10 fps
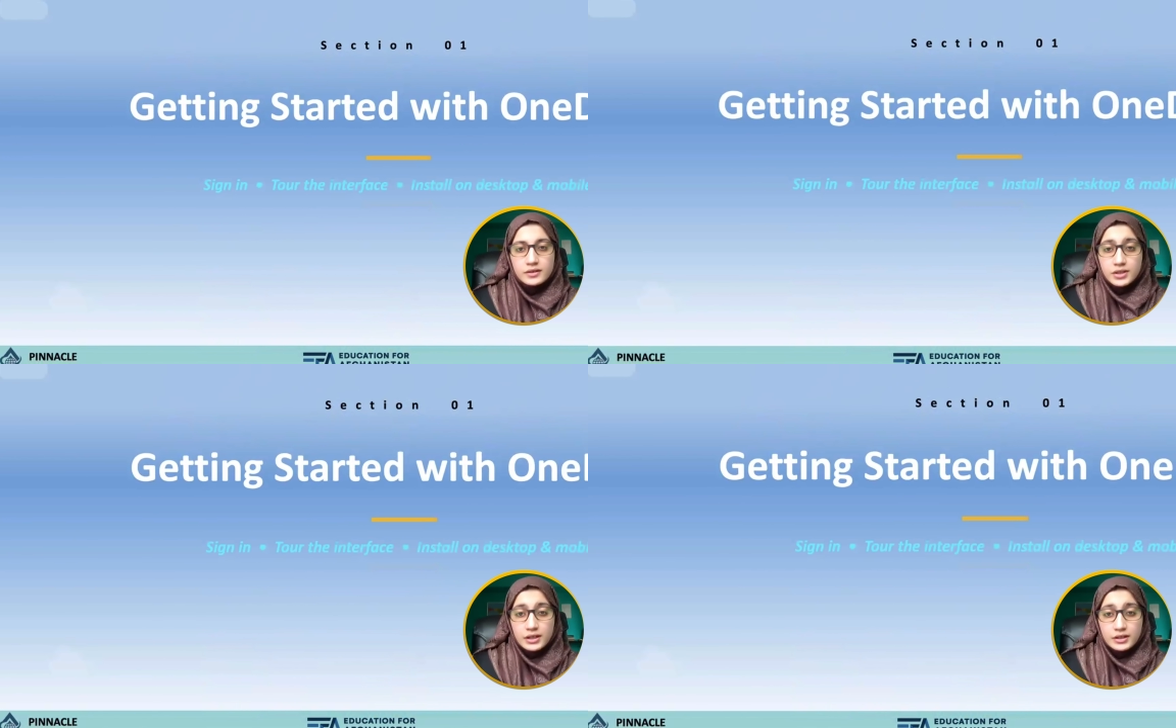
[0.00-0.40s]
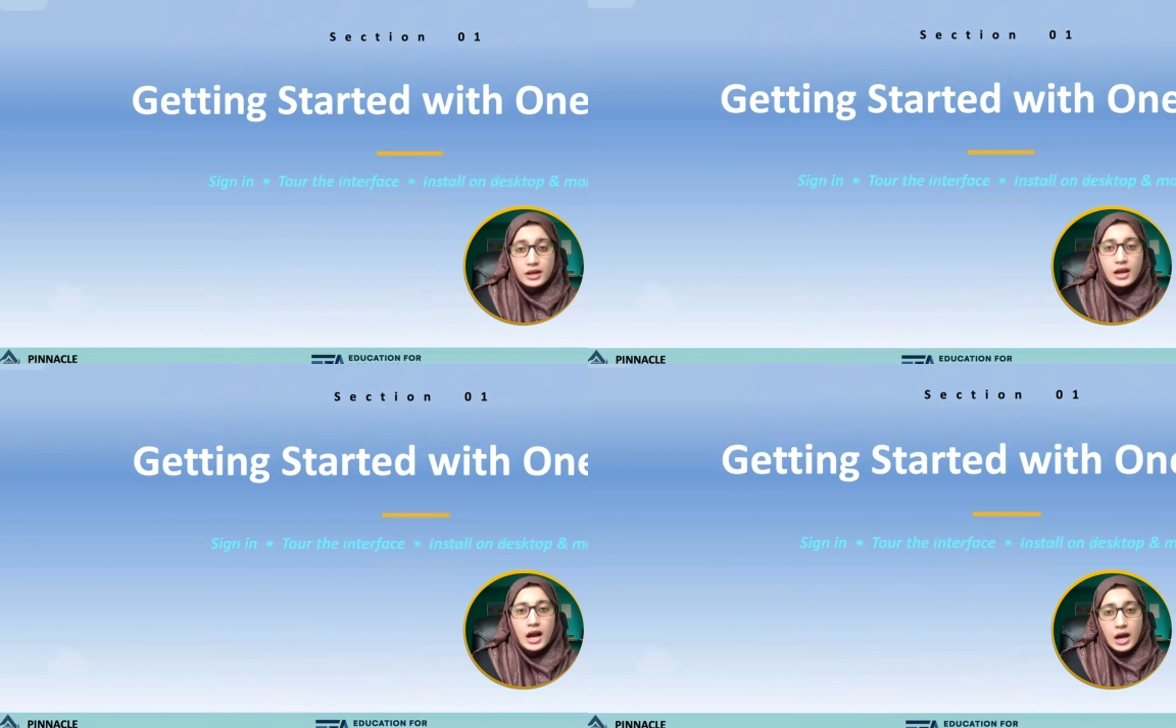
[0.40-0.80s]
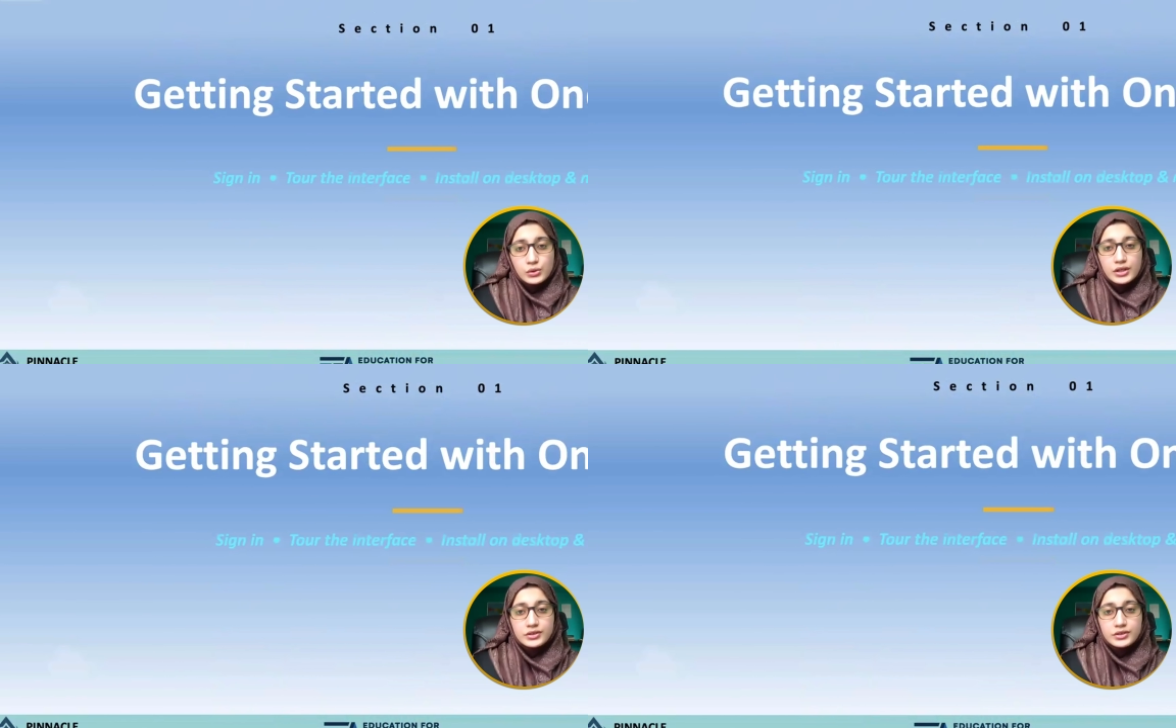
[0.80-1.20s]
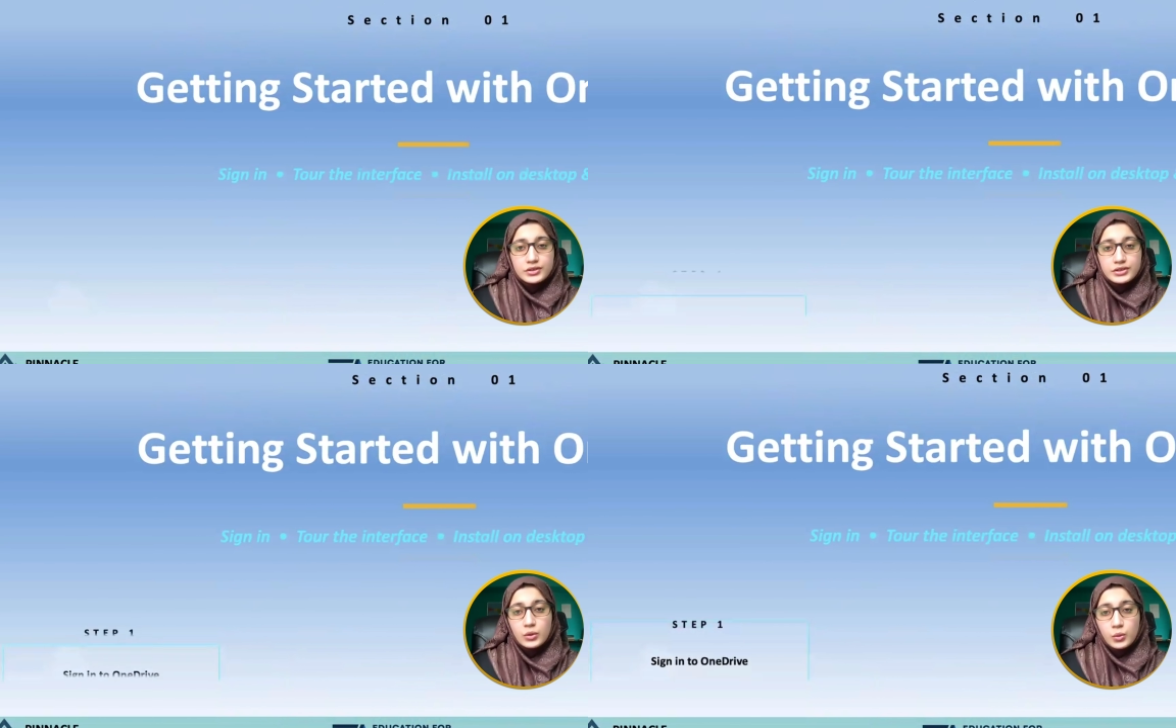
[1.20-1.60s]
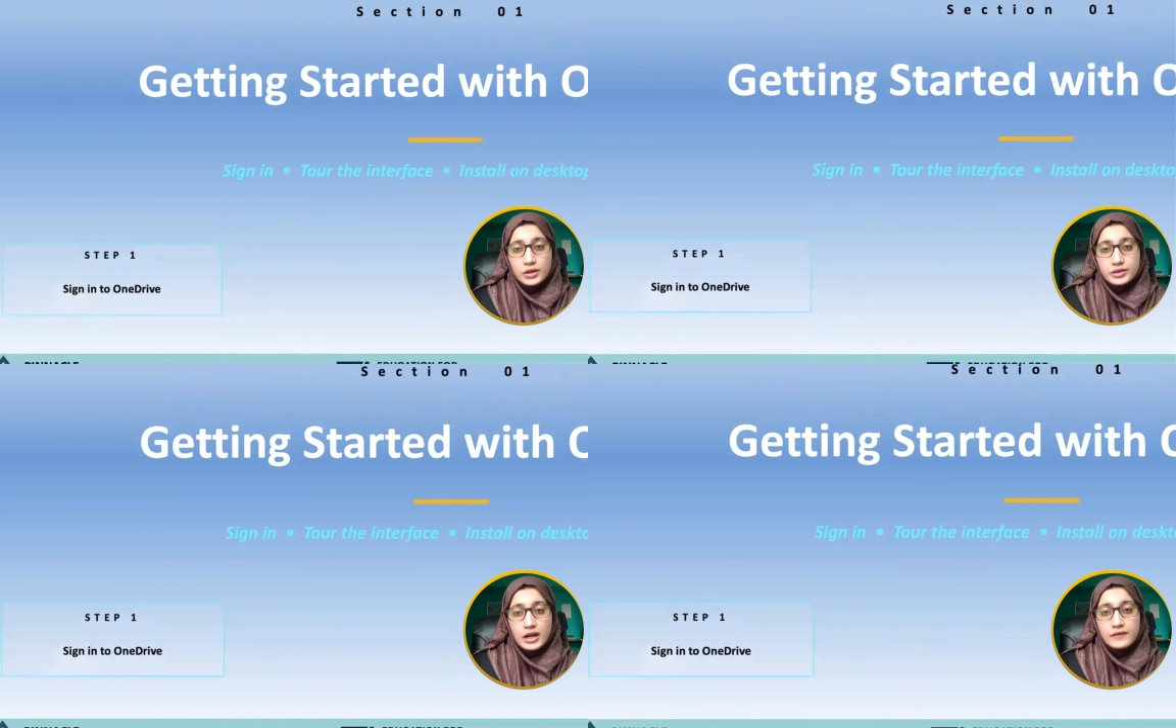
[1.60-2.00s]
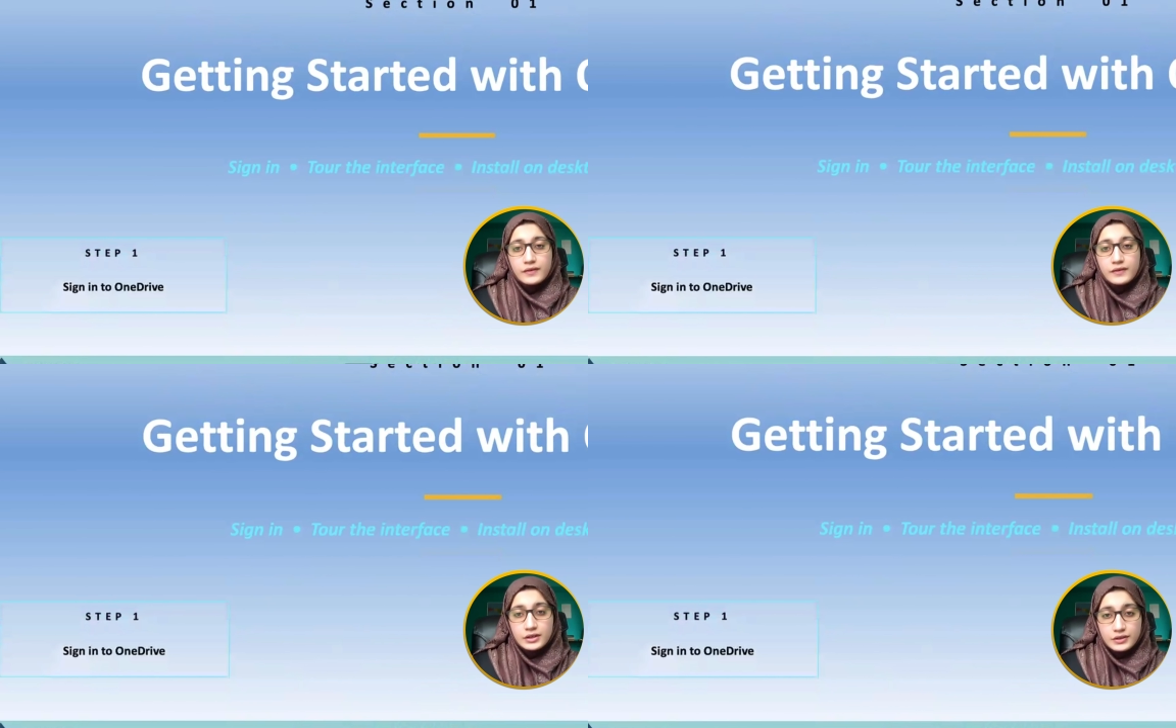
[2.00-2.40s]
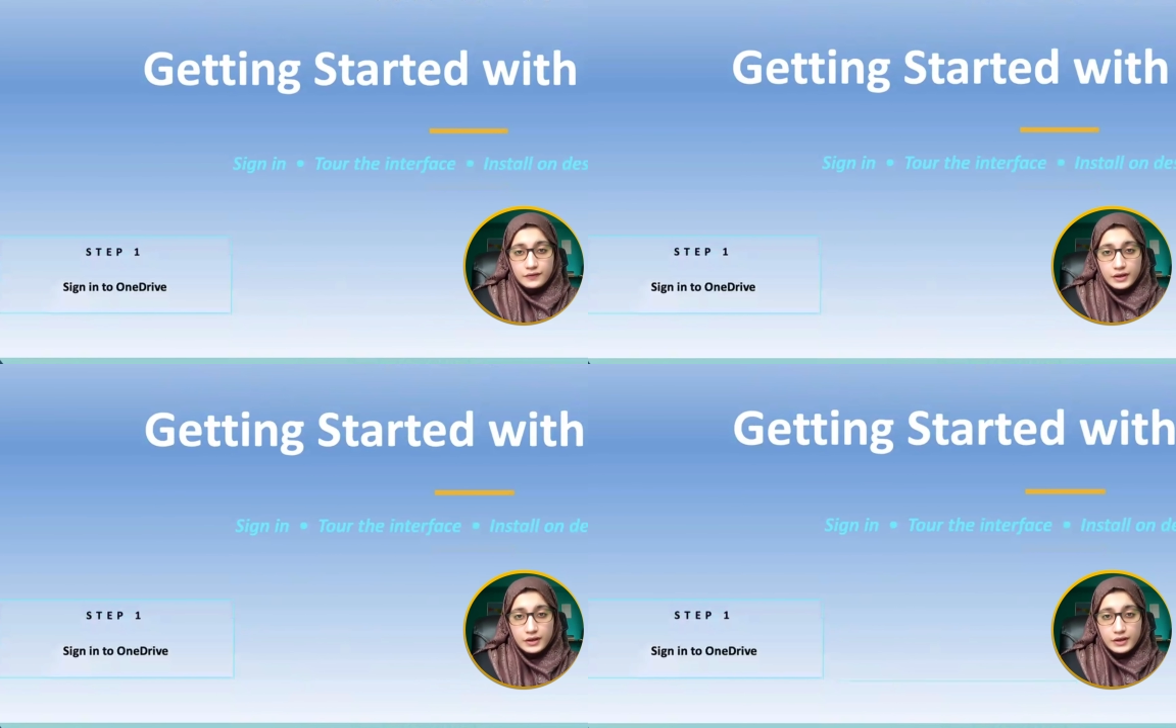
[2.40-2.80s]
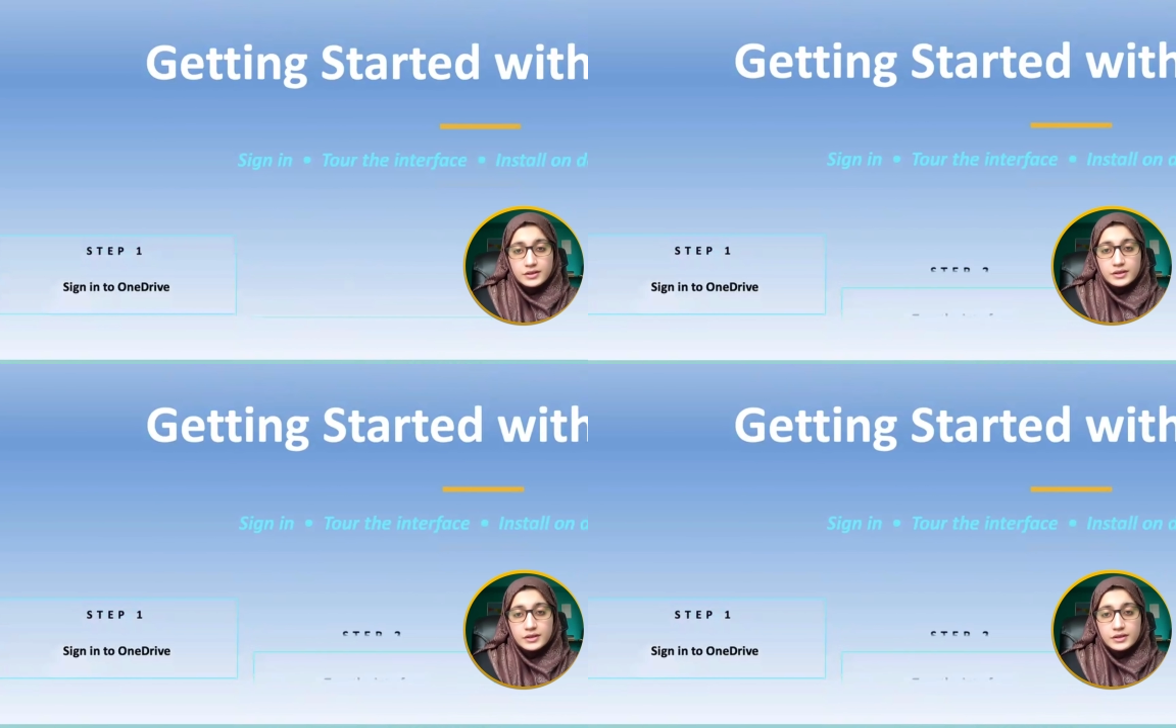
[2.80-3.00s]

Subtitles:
Second, how to understand the OneDrive interface.